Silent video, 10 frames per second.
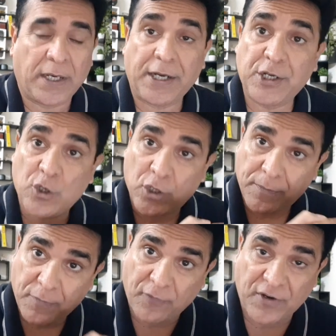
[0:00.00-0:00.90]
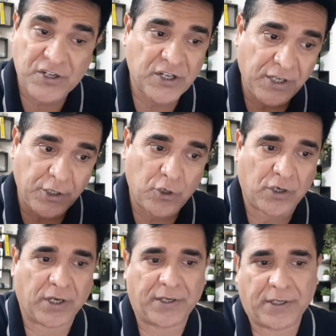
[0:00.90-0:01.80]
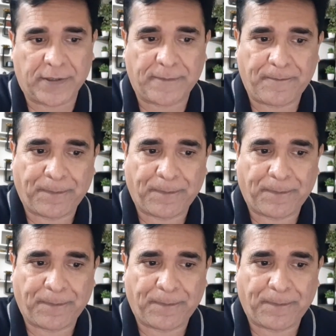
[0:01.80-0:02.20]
in your profession, in your career.